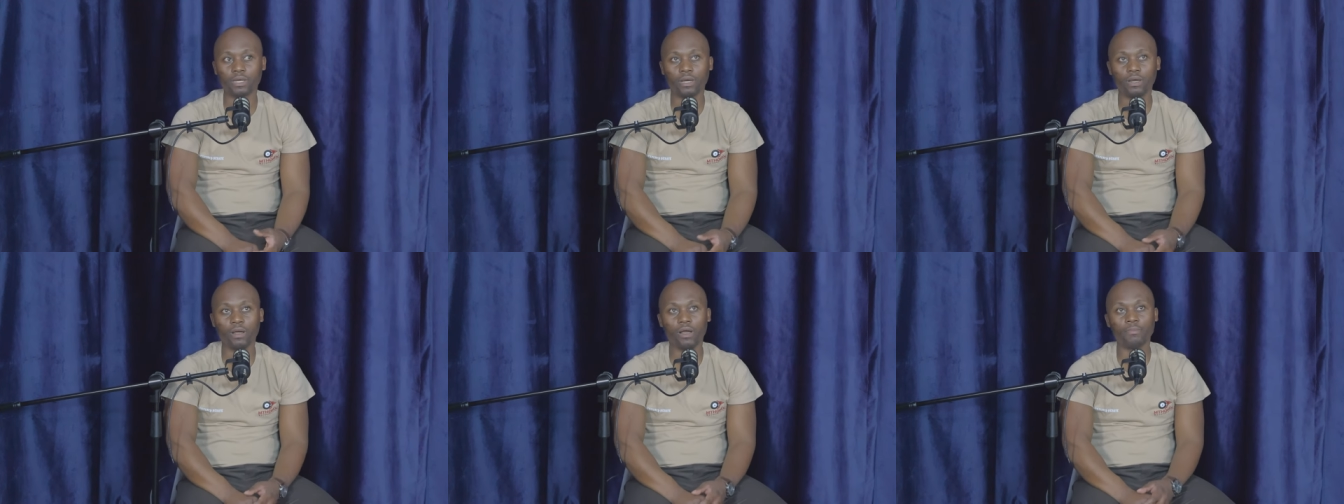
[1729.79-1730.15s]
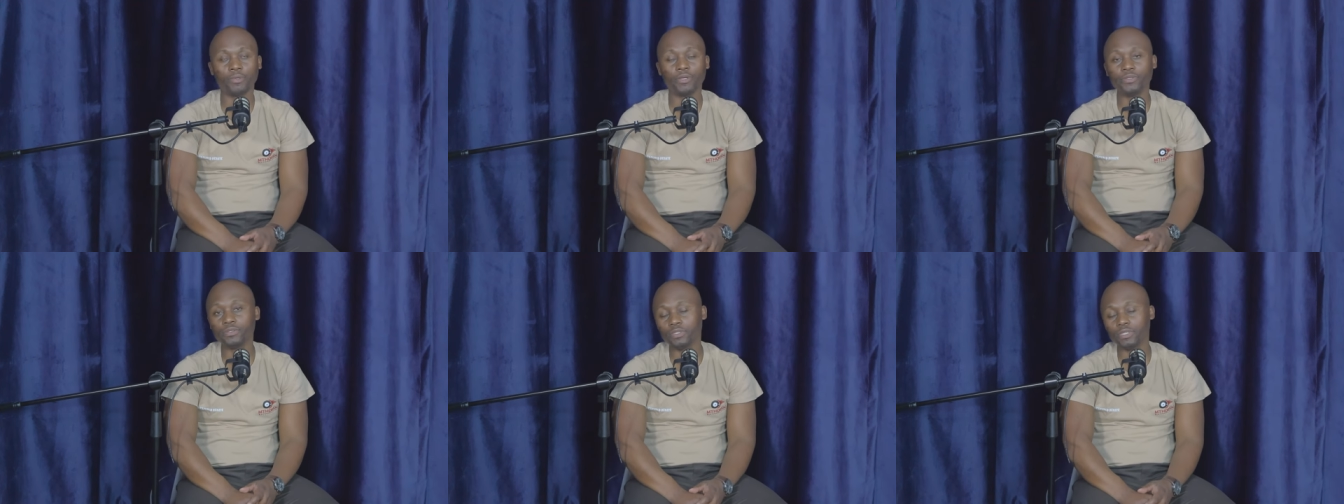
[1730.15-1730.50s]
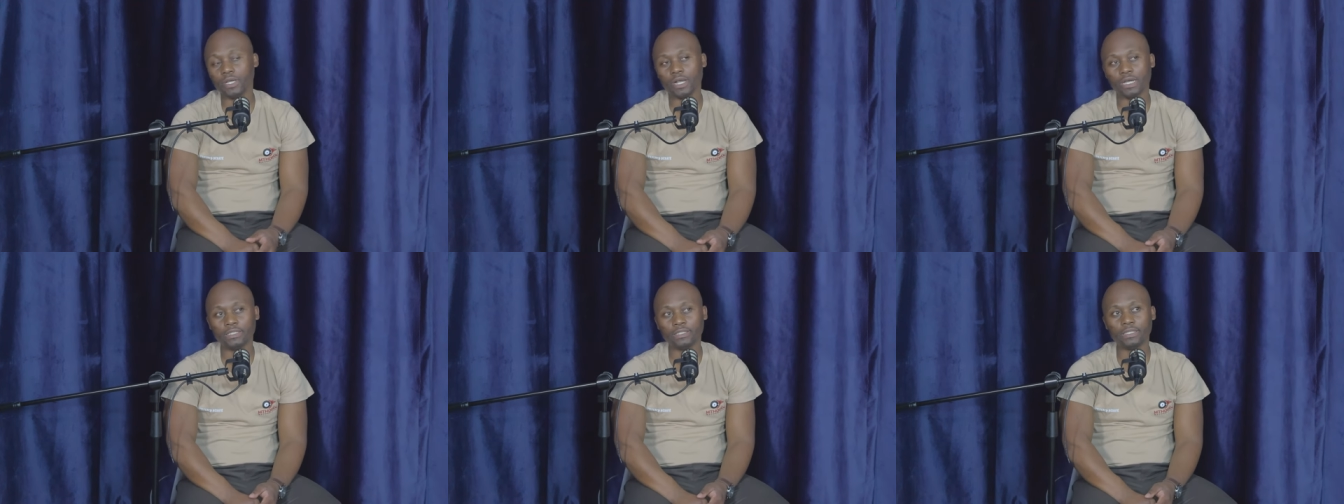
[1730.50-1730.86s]
Uh, I'm going to
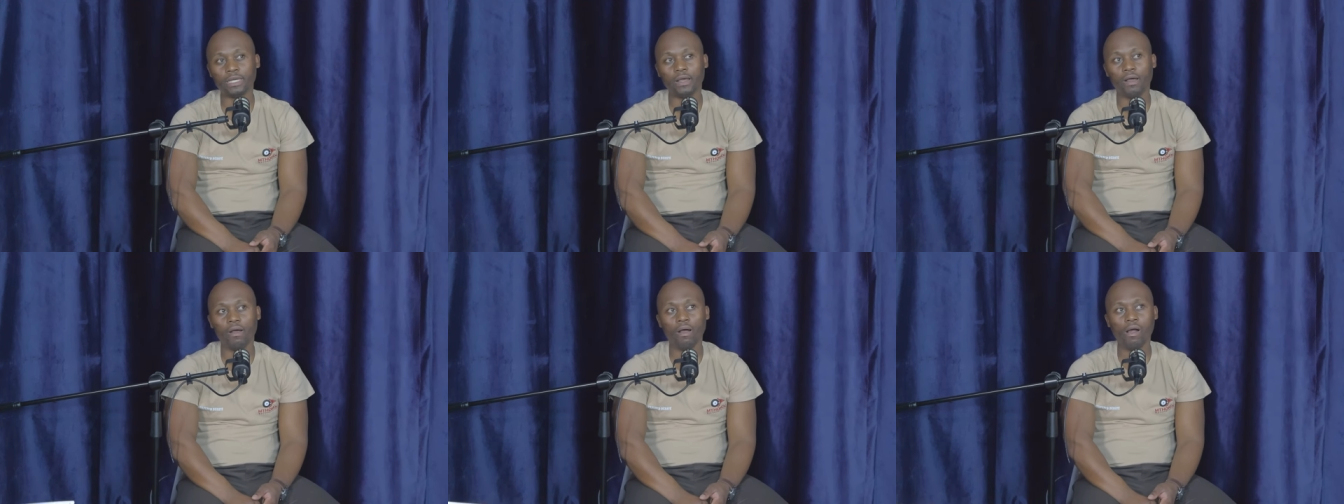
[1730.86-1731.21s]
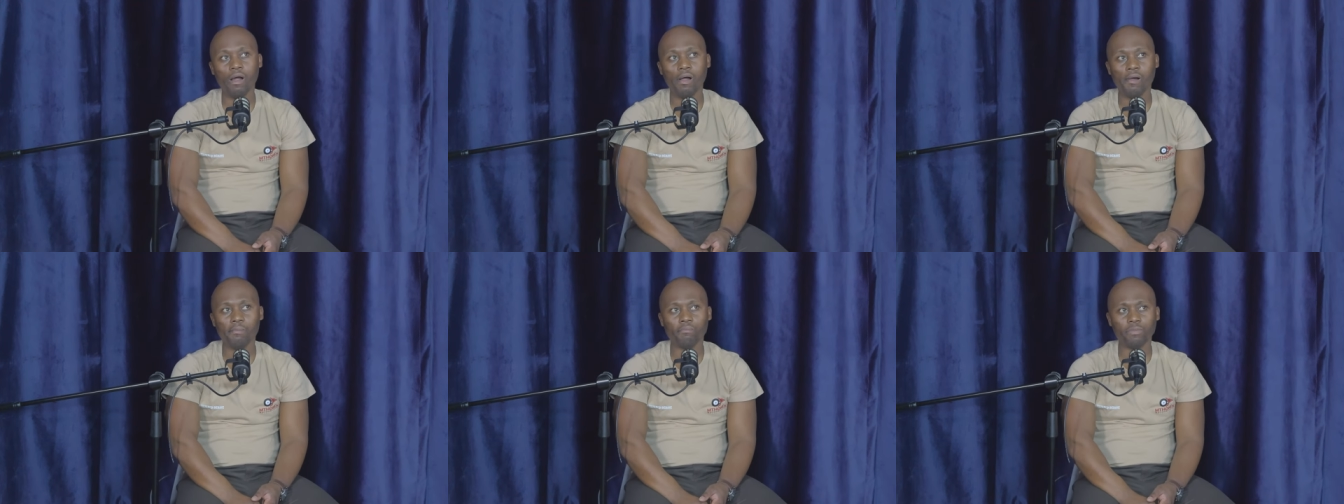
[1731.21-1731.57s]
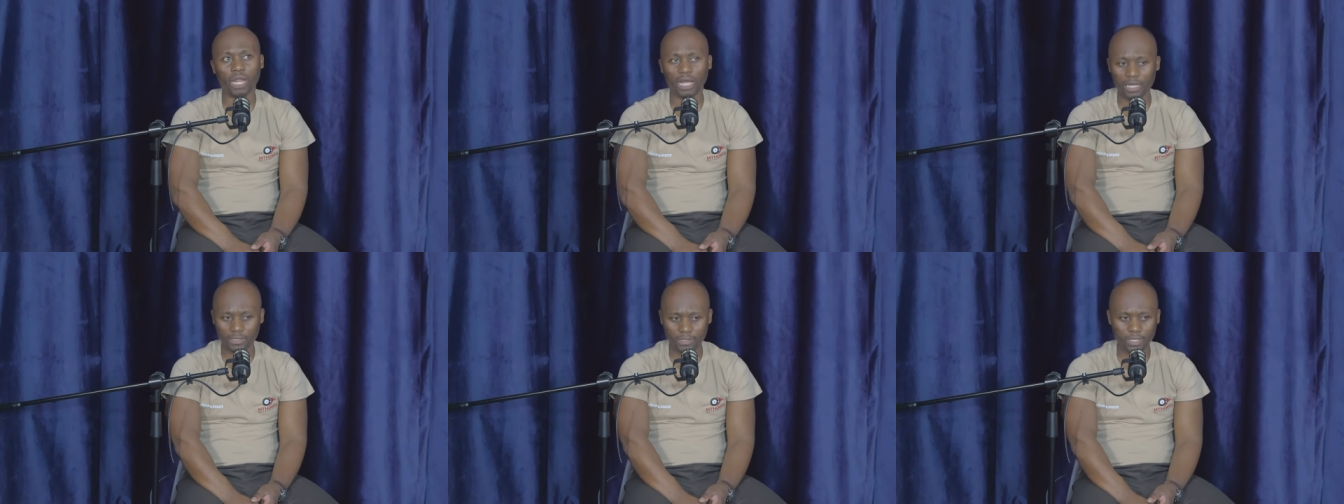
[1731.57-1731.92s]
say, guys,
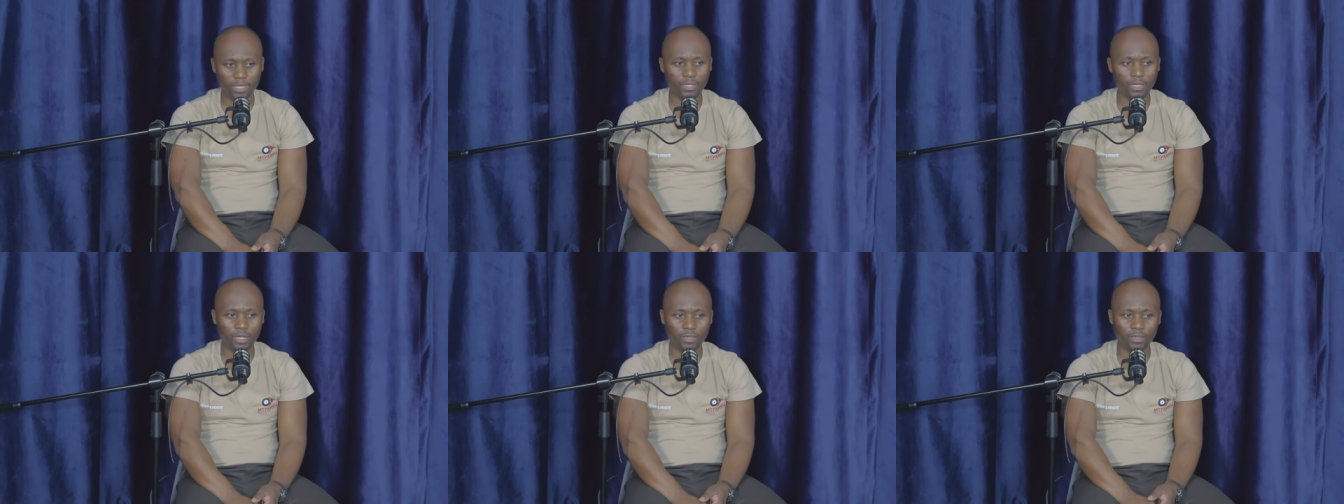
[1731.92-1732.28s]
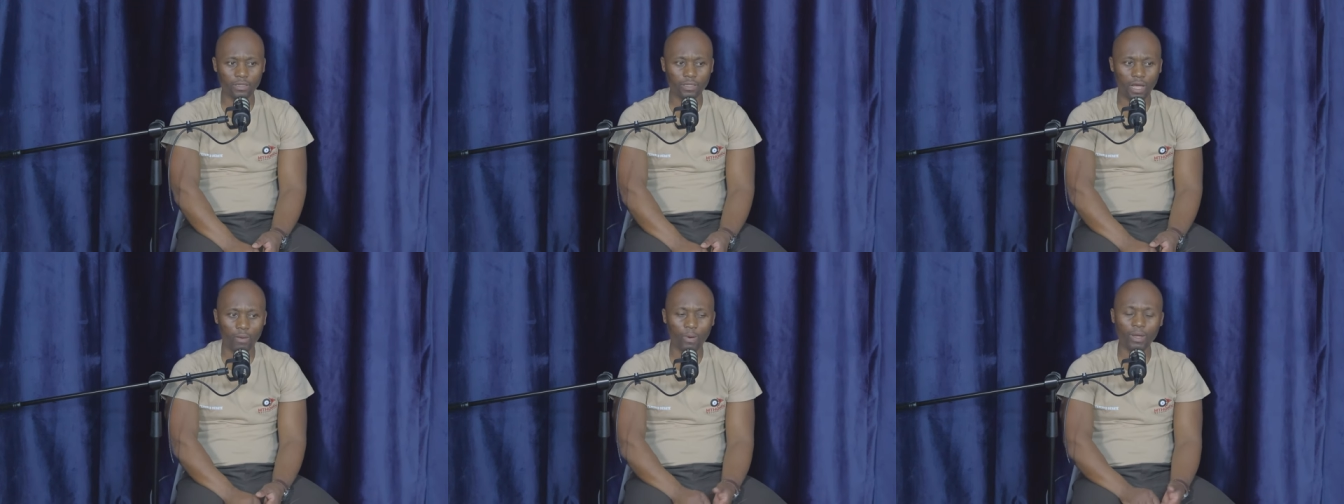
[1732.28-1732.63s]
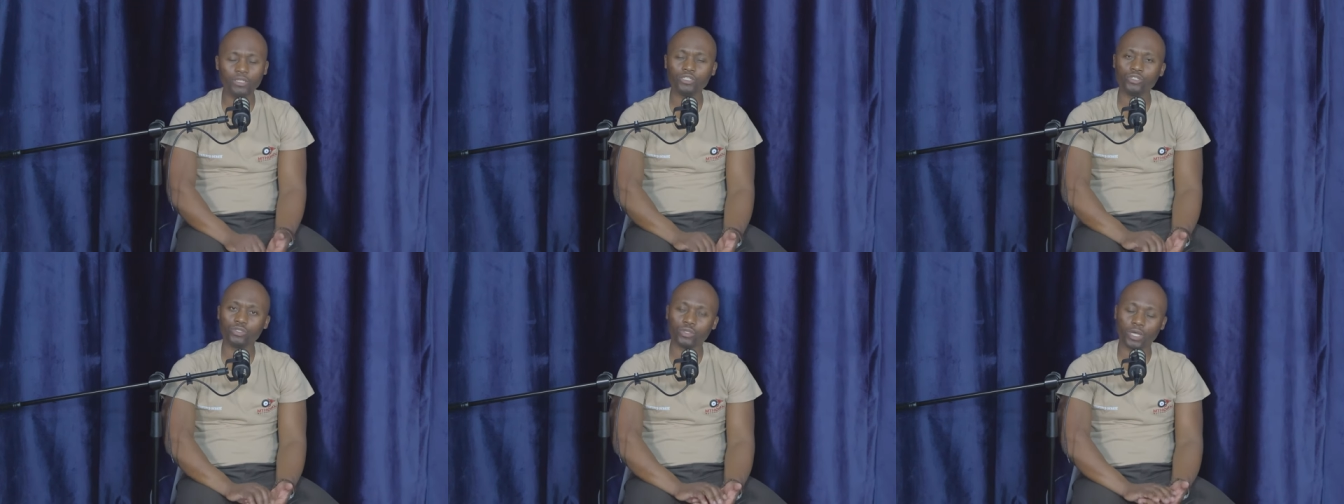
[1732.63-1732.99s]
like I said, and I
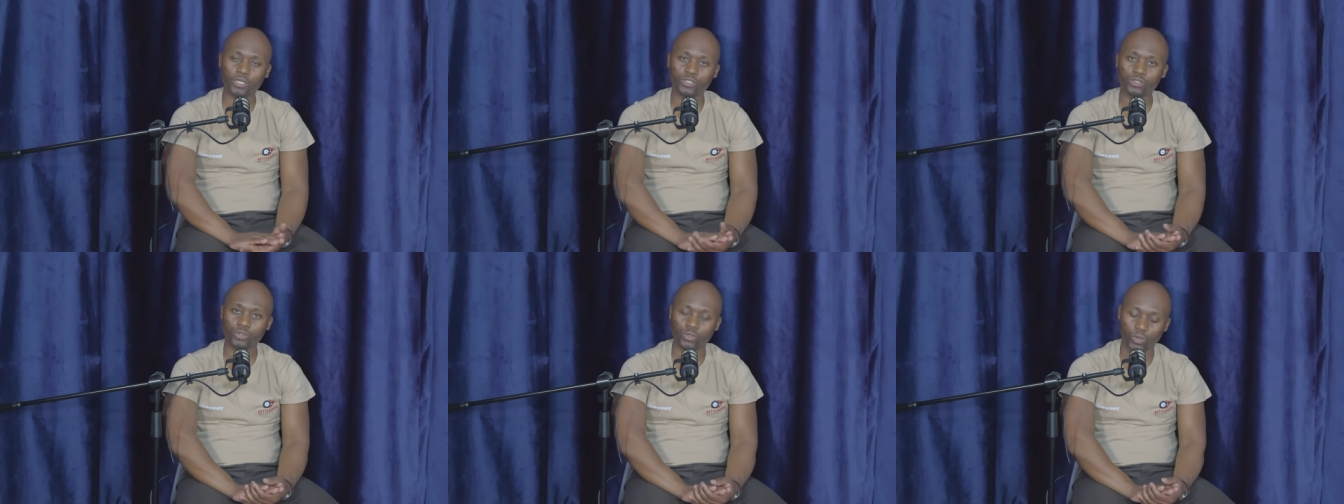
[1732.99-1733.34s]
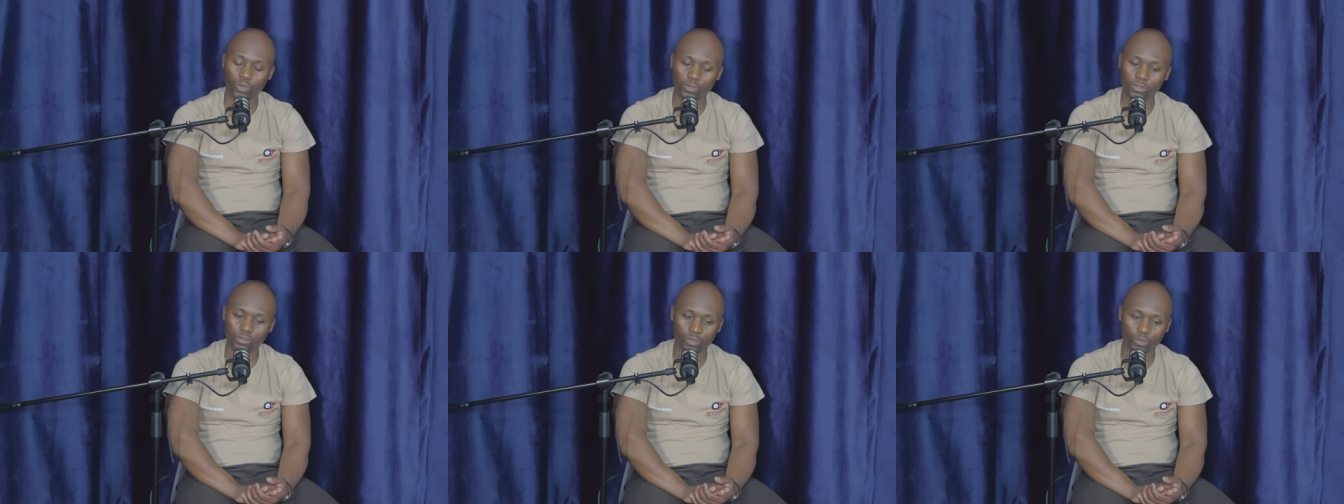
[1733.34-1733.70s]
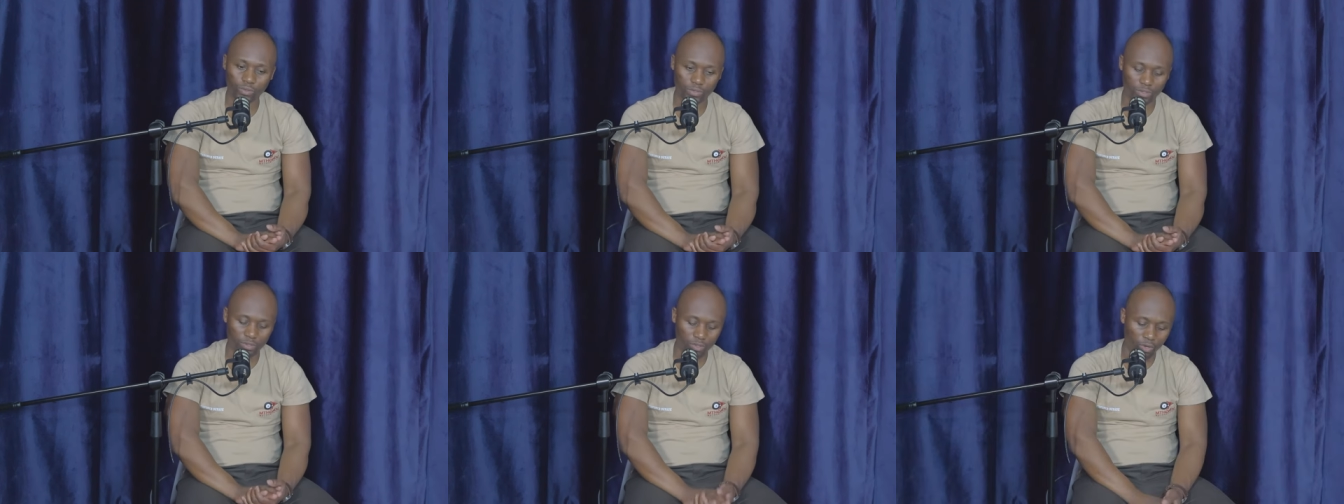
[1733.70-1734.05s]
want you guys to know
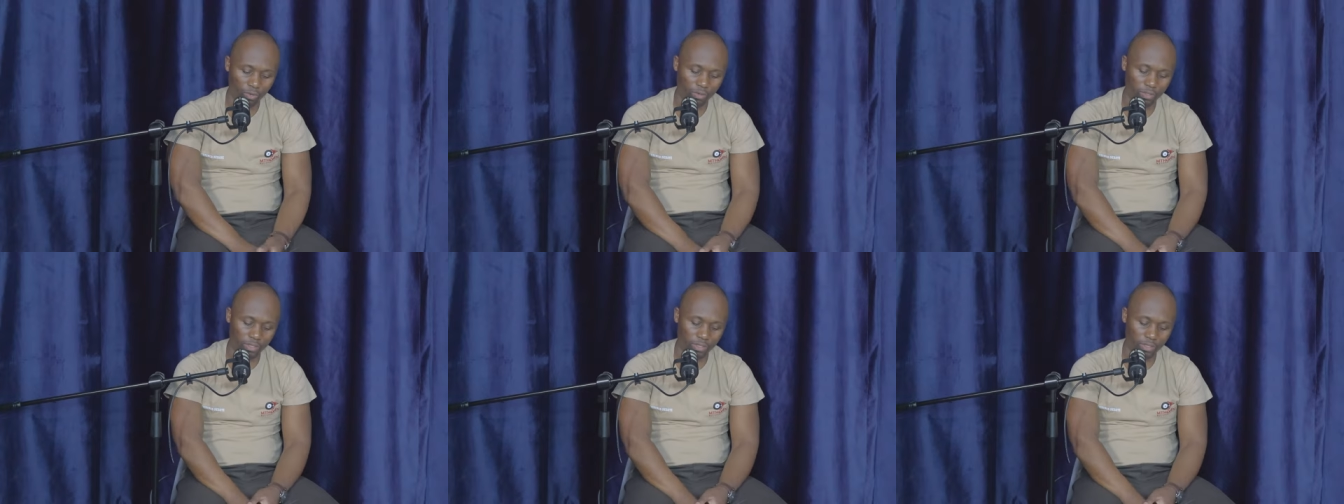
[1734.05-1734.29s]
know, know